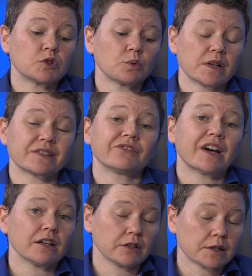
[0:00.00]
to us and
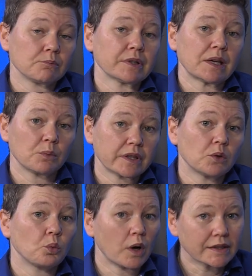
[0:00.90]
file a complaint
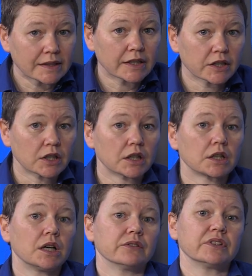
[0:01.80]
within 1
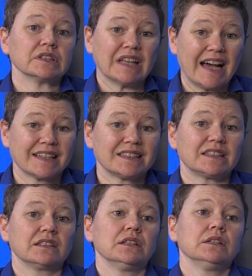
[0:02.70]
year of the
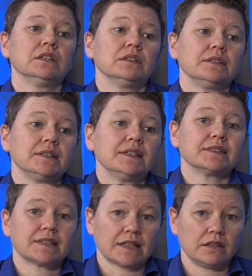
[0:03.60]
last
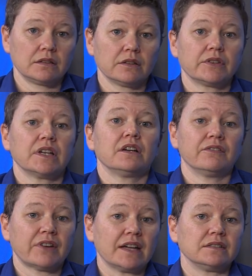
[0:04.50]
incident, of the
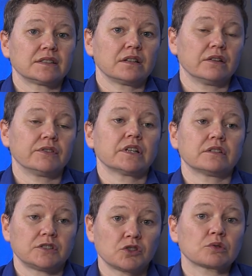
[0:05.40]
event, of
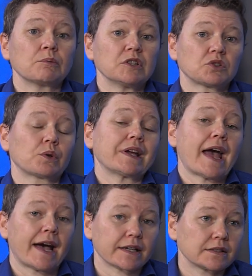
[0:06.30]
their discriminatory
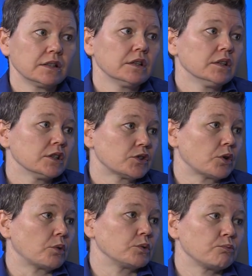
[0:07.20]
act.
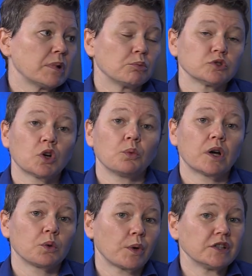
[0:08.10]
So people don't
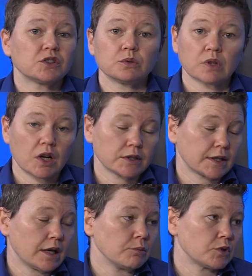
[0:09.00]
want to wait too long to
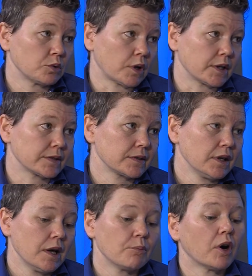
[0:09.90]
come to us.
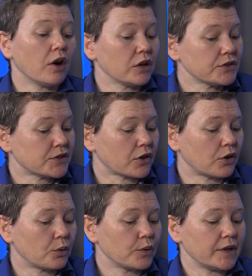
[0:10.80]
But
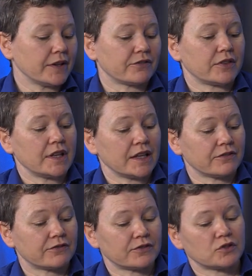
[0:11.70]
also, if
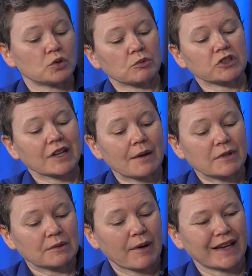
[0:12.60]
too much time
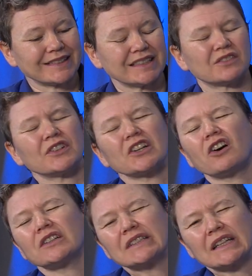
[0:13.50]
has passed, it's very
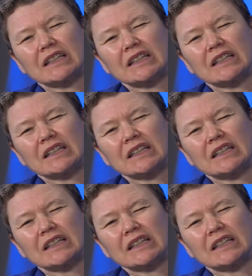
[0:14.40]
hard to get